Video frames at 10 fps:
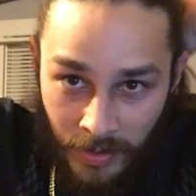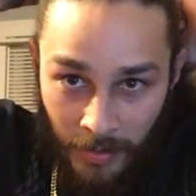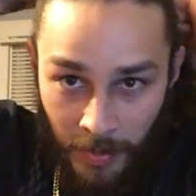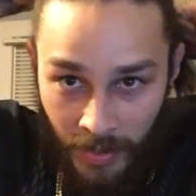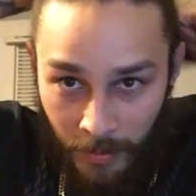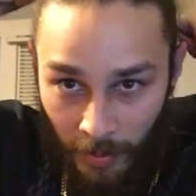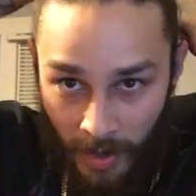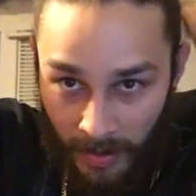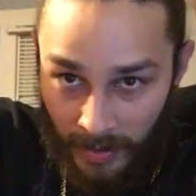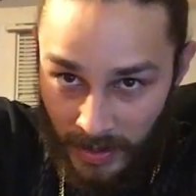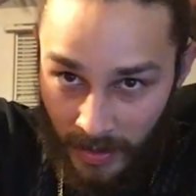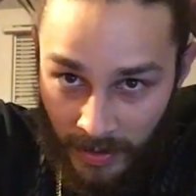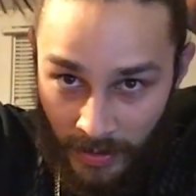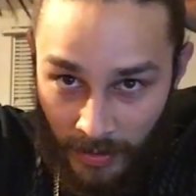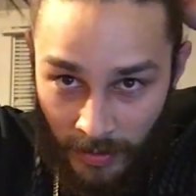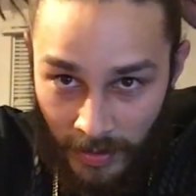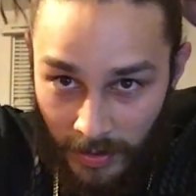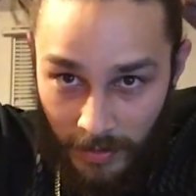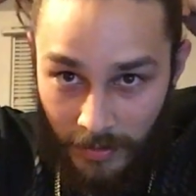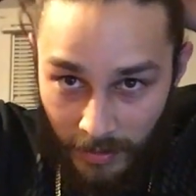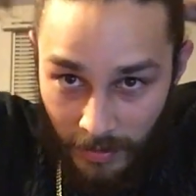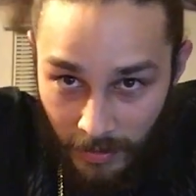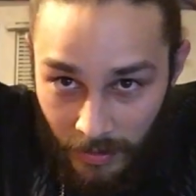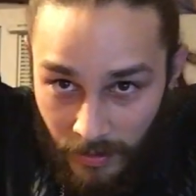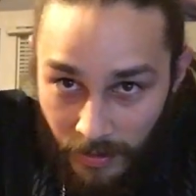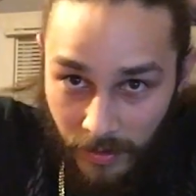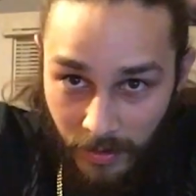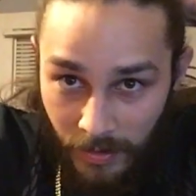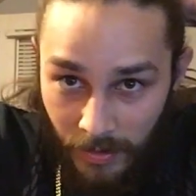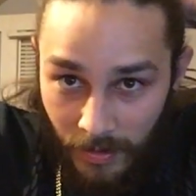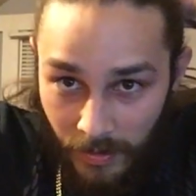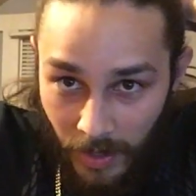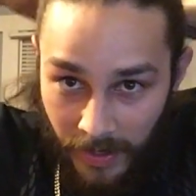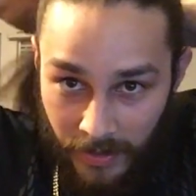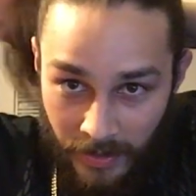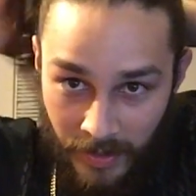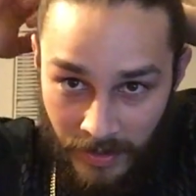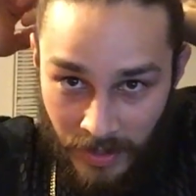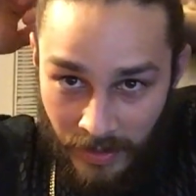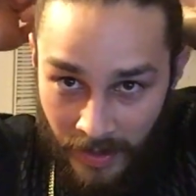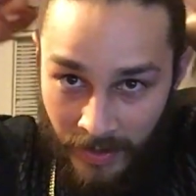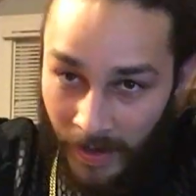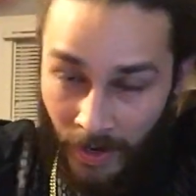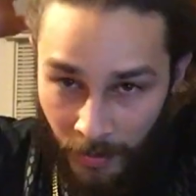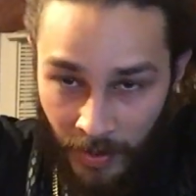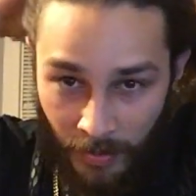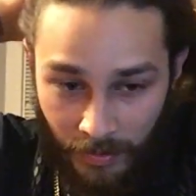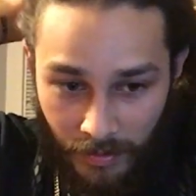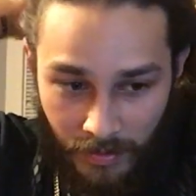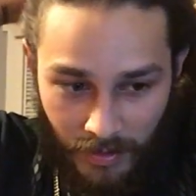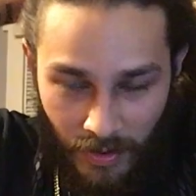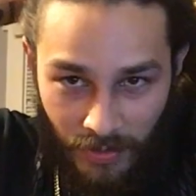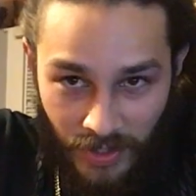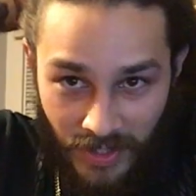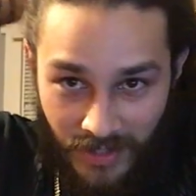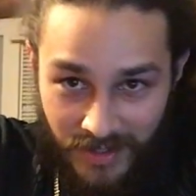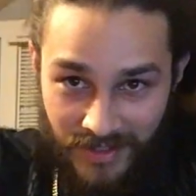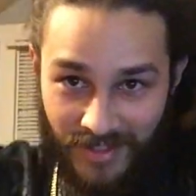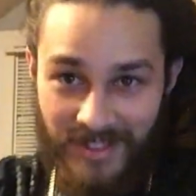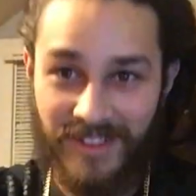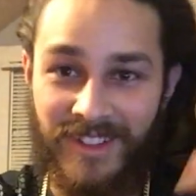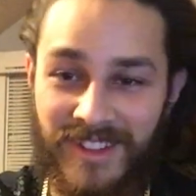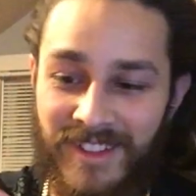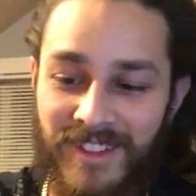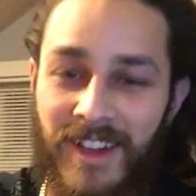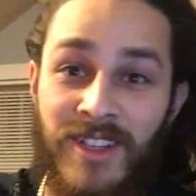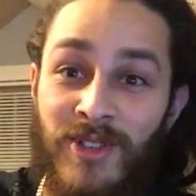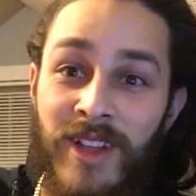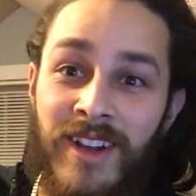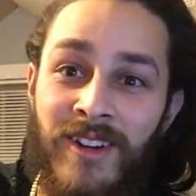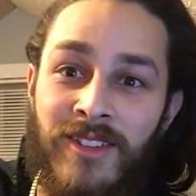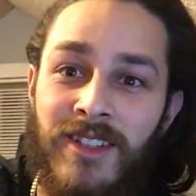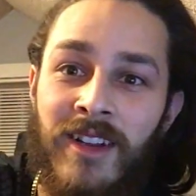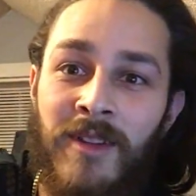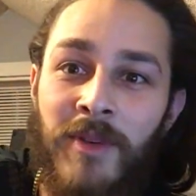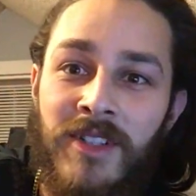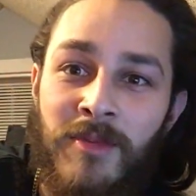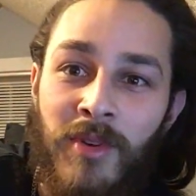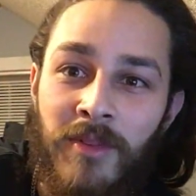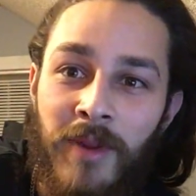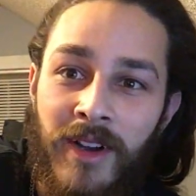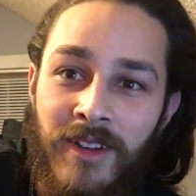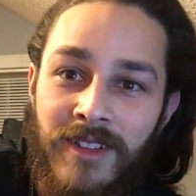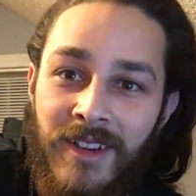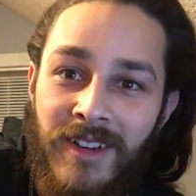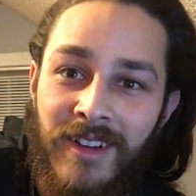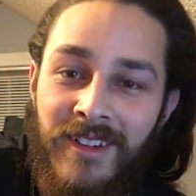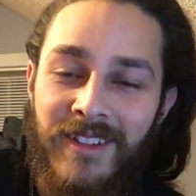and the beard products I use. I could get into that now, but oh geez, I do that all the time. I just broke my hair tie.